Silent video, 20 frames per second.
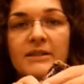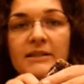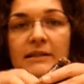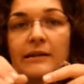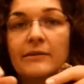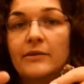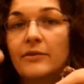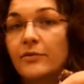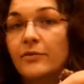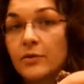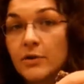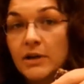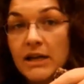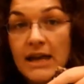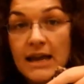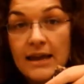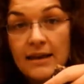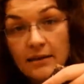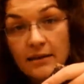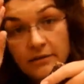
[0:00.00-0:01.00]
it down to
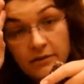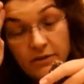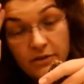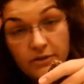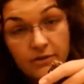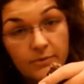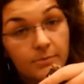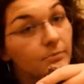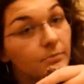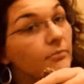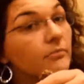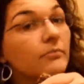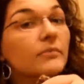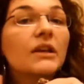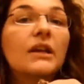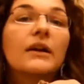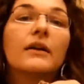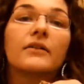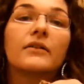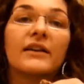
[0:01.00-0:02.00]
48, just,
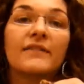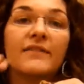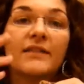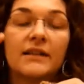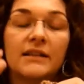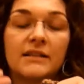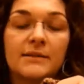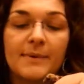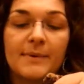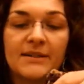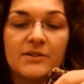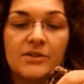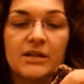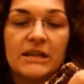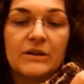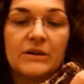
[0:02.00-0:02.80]
you know, evenly spaced